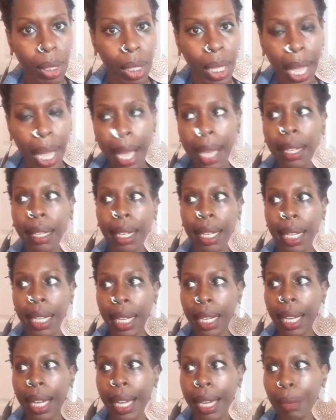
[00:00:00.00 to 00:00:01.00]

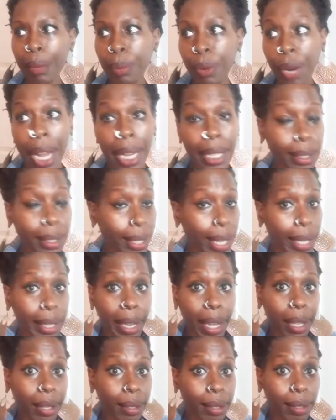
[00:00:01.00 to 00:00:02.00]
High price, I
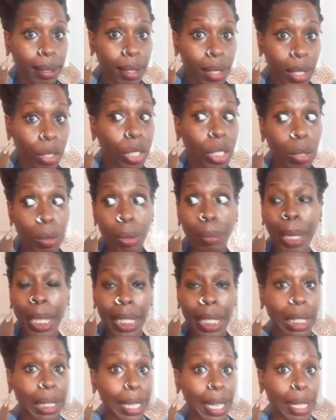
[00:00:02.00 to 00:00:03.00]
guess. She was
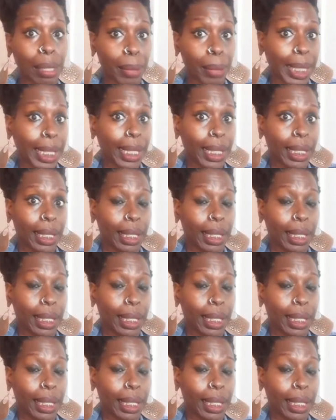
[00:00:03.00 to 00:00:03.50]
making a lot of money.